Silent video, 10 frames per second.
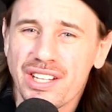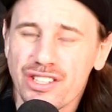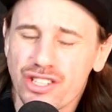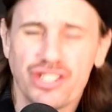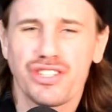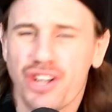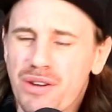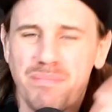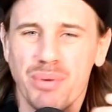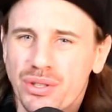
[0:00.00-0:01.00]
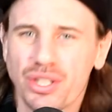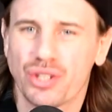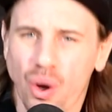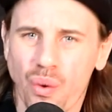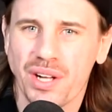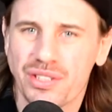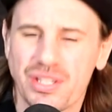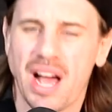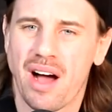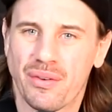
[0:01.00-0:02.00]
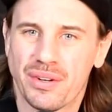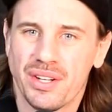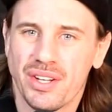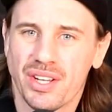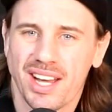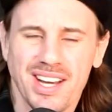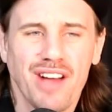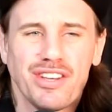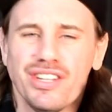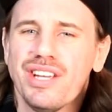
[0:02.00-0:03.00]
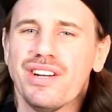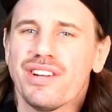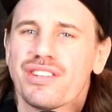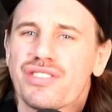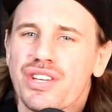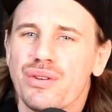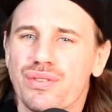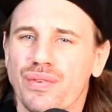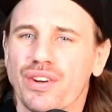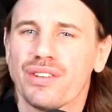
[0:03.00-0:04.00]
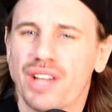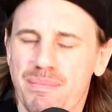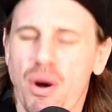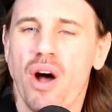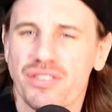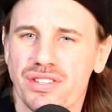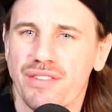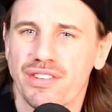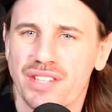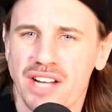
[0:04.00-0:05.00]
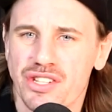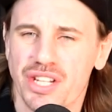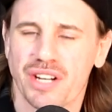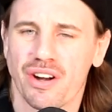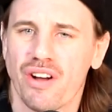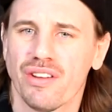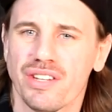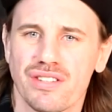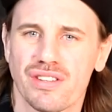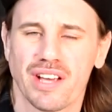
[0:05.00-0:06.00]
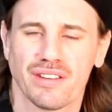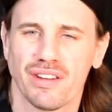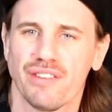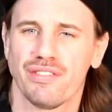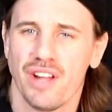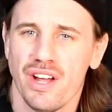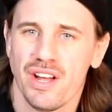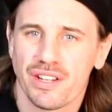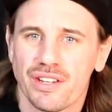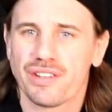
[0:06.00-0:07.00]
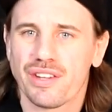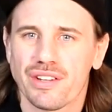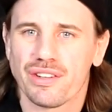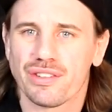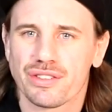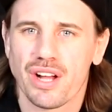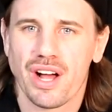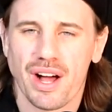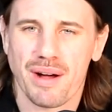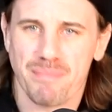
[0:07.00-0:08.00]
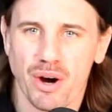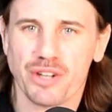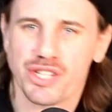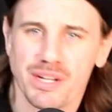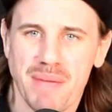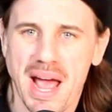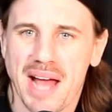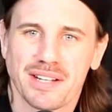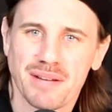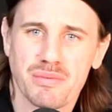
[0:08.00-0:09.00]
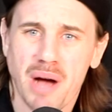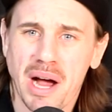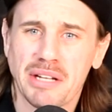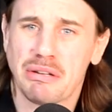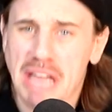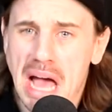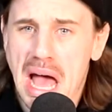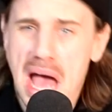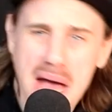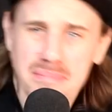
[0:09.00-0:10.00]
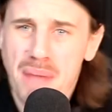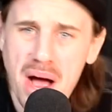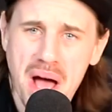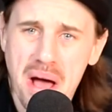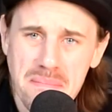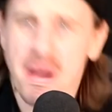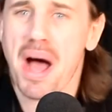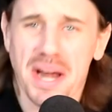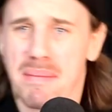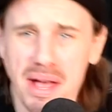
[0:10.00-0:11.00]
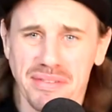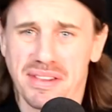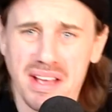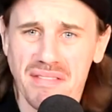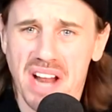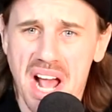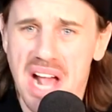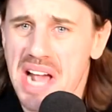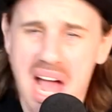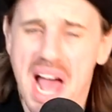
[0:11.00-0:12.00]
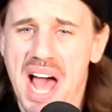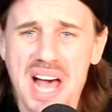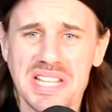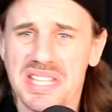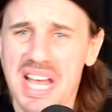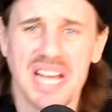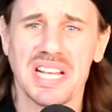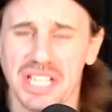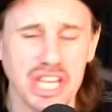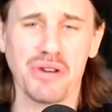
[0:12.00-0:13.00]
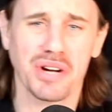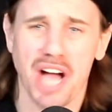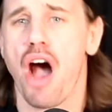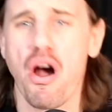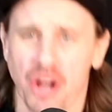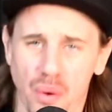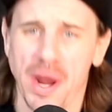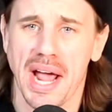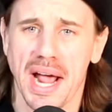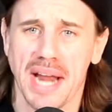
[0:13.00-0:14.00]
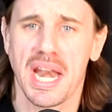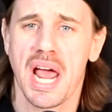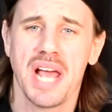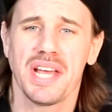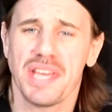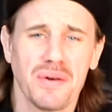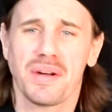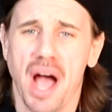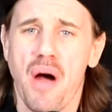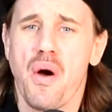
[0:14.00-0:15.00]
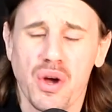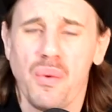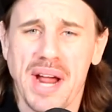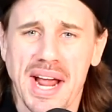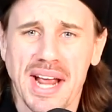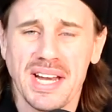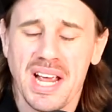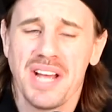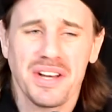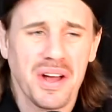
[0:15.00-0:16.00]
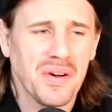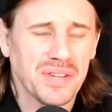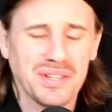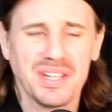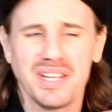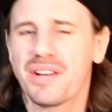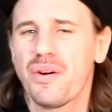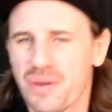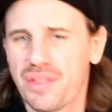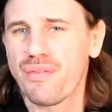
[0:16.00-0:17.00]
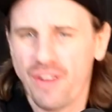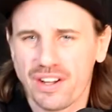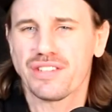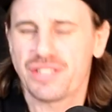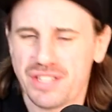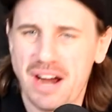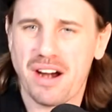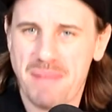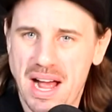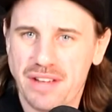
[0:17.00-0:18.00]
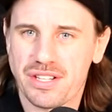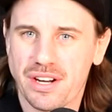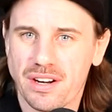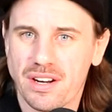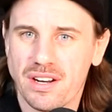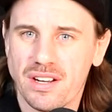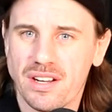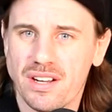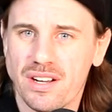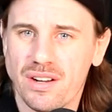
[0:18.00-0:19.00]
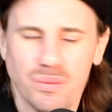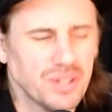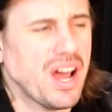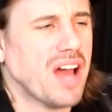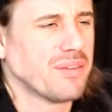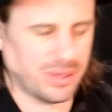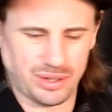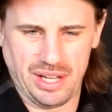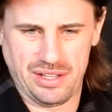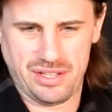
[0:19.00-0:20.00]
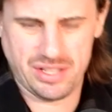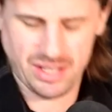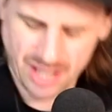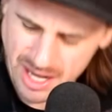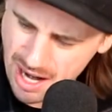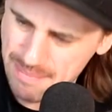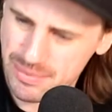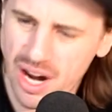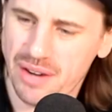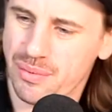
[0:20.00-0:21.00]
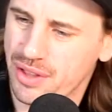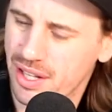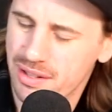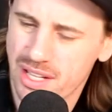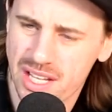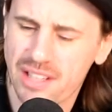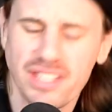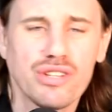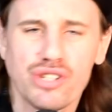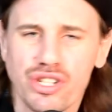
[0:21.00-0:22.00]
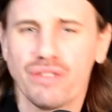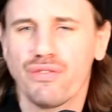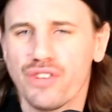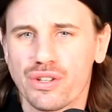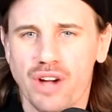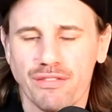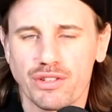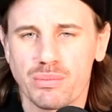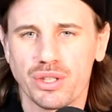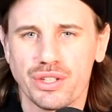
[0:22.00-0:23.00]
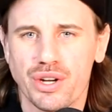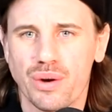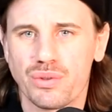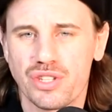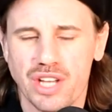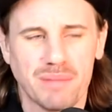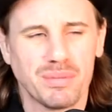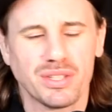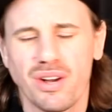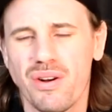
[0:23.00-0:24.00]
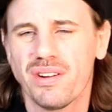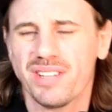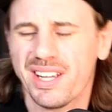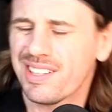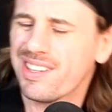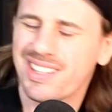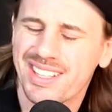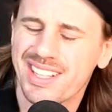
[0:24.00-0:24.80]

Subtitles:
You just couldn't put the donuts down. And now you need an excuse for positive attention and all these the little marching band comes behind you. Yeah, body positivity. Yes. You go, queen. You go, queen. No, you need to go to the fucking Stairmaster. We're done with this. Like, I'm done with it. You should feel comfortable in your own skin, but don't, like,